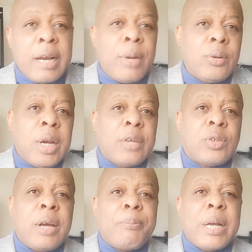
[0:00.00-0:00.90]
Cameroon
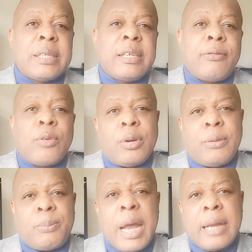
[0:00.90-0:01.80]
National Party have got
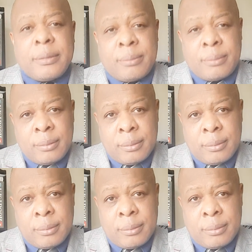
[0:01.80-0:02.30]
a plan.